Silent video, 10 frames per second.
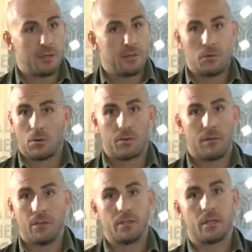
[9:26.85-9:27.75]
4 or
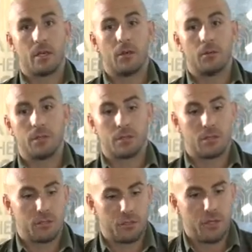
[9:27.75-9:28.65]
5 years ago was
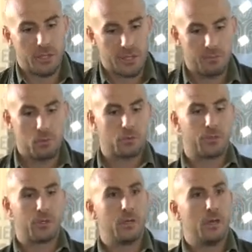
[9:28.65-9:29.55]
shooting this portrait
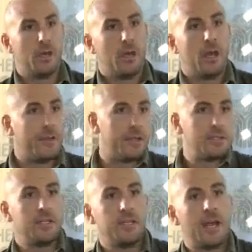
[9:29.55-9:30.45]
and then
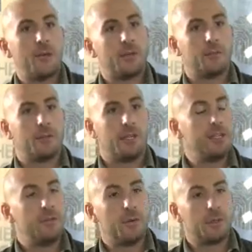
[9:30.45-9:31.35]
sitting down with them and
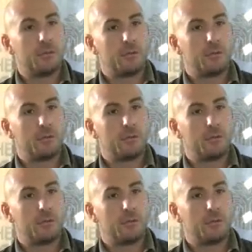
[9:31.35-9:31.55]
interviewing.